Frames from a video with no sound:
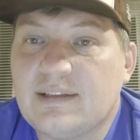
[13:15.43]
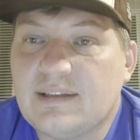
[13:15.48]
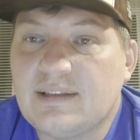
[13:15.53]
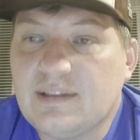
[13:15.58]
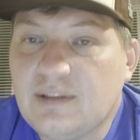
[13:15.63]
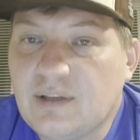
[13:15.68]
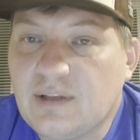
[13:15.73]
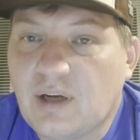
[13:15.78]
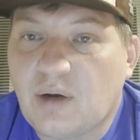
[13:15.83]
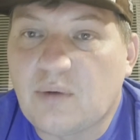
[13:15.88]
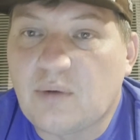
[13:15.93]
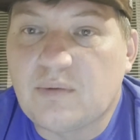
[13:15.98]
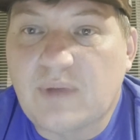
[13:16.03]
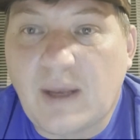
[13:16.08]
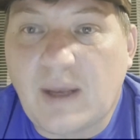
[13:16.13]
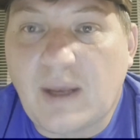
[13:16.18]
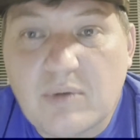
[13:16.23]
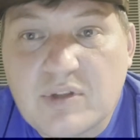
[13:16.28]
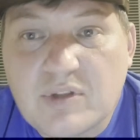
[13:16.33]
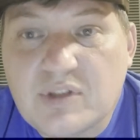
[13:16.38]
you know,
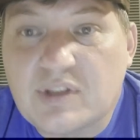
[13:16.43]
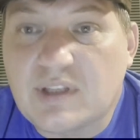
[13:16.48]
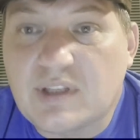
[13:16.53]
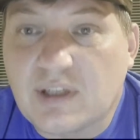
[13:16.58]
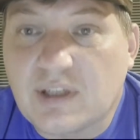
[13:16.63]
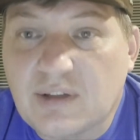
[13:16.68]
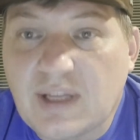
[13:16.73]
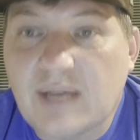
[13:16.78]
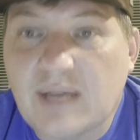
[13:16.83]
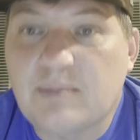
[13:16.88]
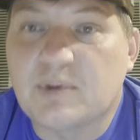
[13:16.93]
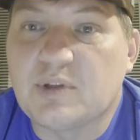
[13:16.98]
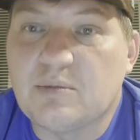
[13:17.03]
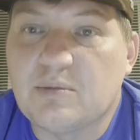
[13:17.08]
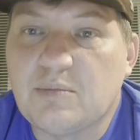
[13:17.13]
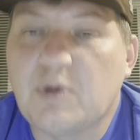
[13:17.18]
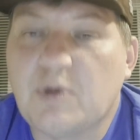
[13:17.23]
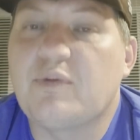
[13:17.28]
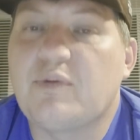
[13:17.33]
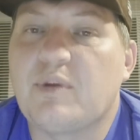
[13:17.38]
they were still able to
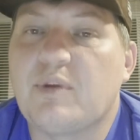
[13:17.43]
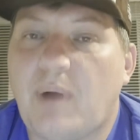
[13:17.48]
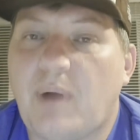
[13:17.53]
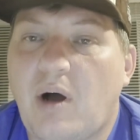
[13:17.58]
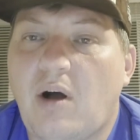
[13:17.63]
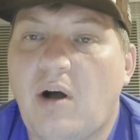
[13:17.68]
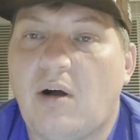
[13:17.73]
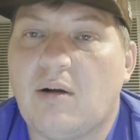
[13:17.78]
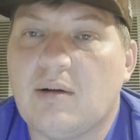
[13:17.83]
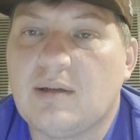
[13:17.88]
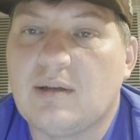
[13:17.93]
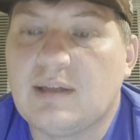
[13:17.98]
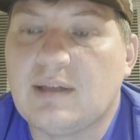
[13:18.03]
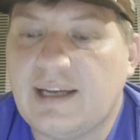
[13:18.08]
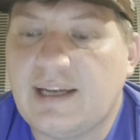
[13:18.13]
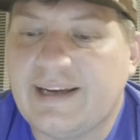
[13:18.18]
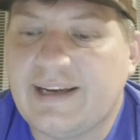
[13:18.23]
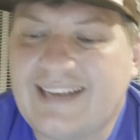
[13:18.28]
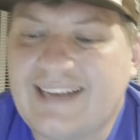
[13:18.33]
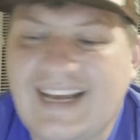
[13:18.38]
move the ball.
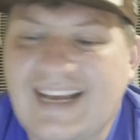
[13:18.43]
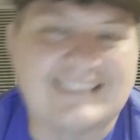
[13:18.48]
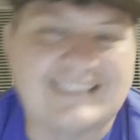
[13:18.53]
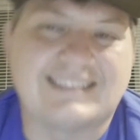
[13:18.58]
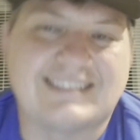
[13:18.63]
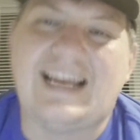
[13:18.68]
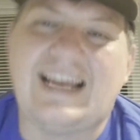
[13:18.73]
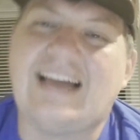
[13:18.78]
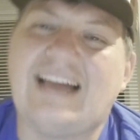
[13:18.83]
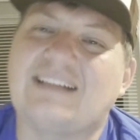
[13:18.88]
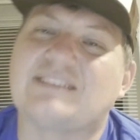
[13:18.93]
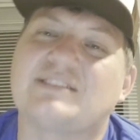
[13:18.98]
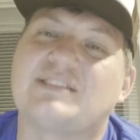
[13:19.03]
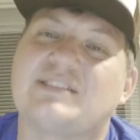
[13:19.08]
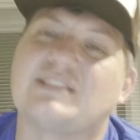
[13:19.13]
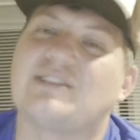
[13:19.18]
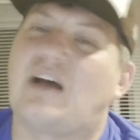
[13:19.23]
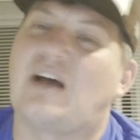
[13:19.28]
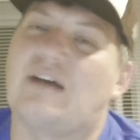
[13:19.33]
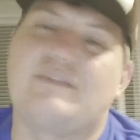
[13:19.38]
And, guys,
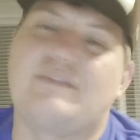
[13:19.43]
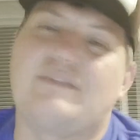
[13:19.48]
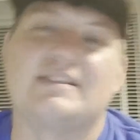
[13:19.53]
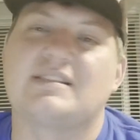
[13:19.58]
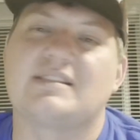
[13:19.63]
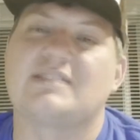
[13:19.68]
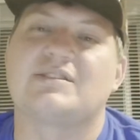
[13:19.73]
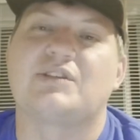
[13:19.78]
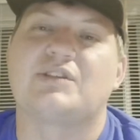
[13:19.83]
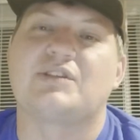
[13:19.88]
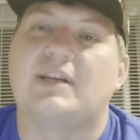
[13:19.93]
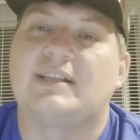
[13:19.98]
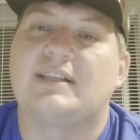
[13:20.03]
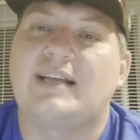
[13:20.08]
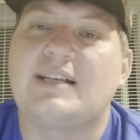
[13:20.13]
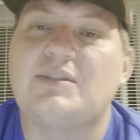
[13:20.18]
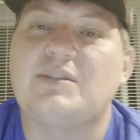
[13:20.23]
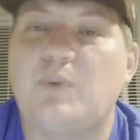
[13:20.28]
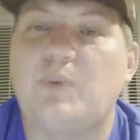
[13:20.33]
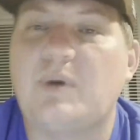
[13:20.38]
Dallas's offense is good.
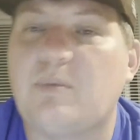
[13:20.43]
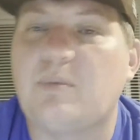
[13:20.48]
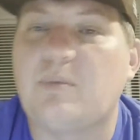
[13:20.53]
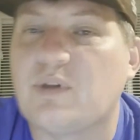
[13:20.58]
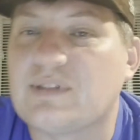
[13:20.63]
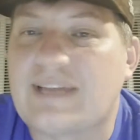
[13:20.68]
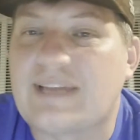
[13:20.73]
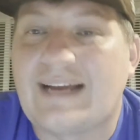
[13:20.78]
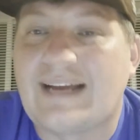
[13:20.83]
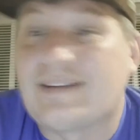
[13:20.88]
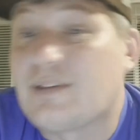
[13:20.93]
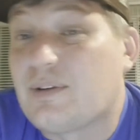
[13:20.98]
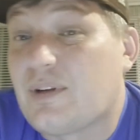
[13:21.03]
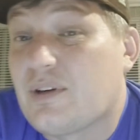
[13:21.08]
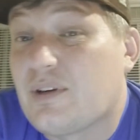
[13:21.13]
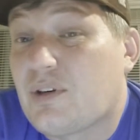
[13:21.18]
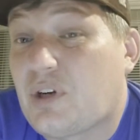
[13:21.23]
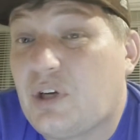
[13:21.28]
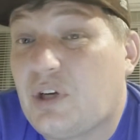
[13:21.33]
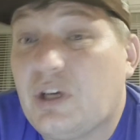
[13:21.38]
That's what it boils down to.
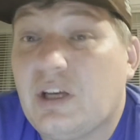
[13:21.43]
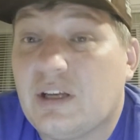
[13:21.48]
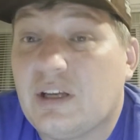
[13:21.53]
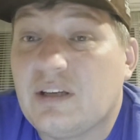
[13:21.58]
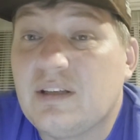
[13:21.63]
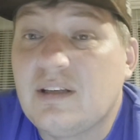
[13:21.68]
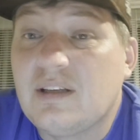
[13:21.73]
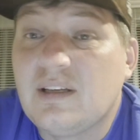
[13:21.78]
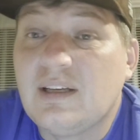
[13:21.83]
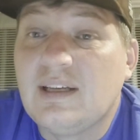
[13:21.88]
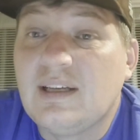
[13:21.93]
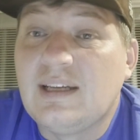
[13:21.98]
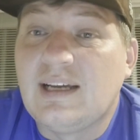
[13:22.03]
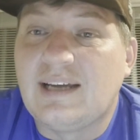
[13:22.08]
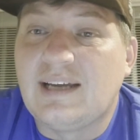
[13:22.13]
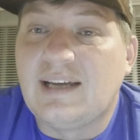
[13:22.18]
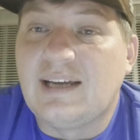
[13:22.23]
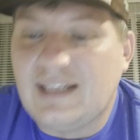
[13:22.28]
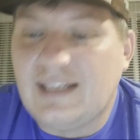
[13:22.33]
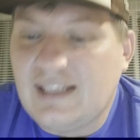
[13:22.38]
They're good.
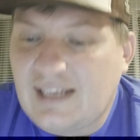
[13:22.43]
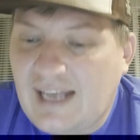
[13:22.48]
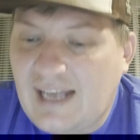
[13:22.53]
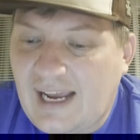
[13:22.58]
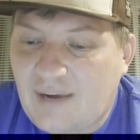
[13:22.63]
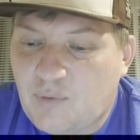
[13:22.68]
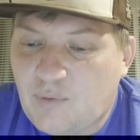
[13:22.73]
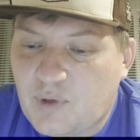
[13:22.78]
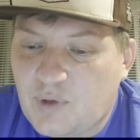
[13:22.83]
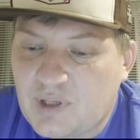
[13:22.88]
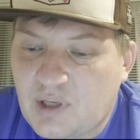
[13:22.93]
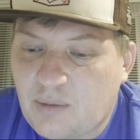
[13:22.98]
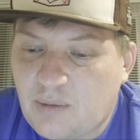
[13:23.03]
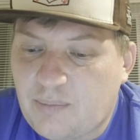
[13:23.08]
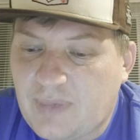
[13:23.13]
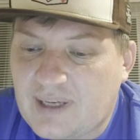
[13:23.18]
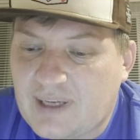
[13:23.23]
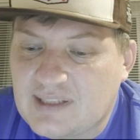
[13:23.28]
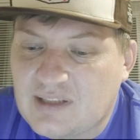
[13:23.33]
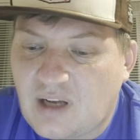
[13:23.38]
And they didn't have one of their
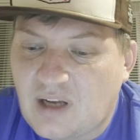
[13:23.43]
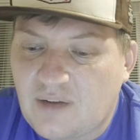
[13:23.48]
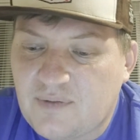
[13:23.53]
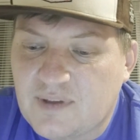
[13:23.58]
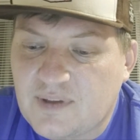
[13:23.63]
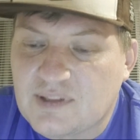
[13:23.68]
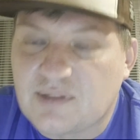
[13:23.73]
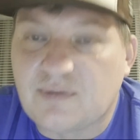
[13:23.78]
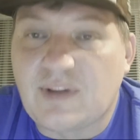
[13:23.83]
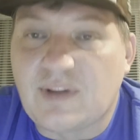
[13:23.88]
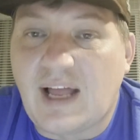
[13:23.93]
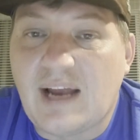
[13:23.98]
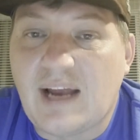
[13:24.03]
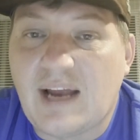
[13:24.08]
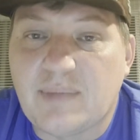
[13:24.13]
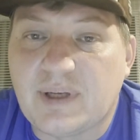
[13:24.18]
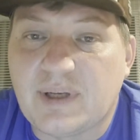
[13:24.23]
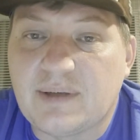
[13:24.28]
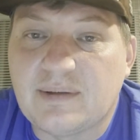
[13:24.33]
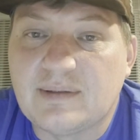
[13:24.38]
best offensive linemen.